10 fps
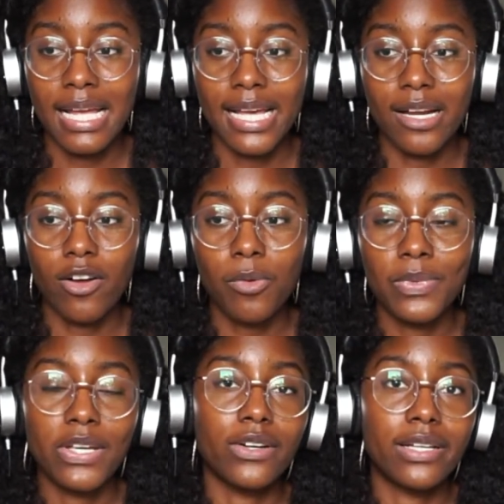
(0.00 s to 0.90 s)
and I hope
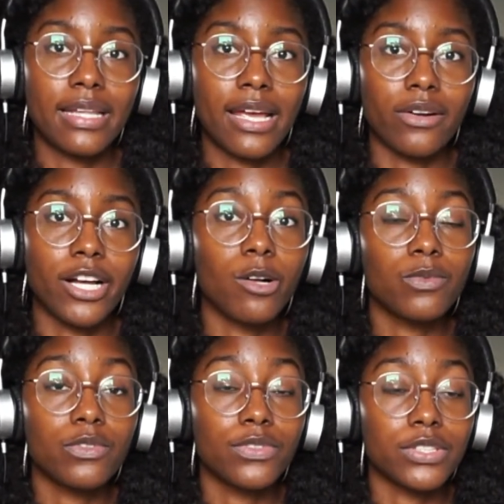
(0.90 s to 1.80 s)
they are, they are
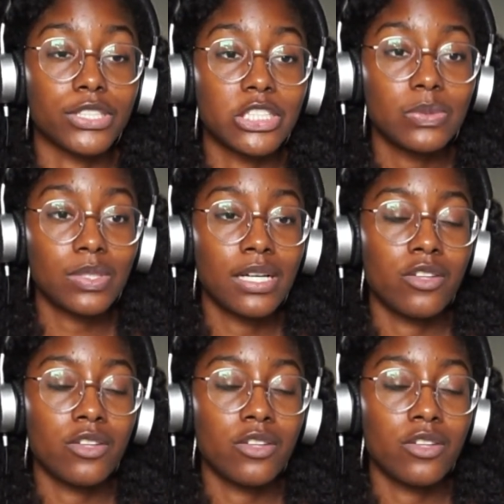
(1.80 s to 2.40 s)
helpful for you.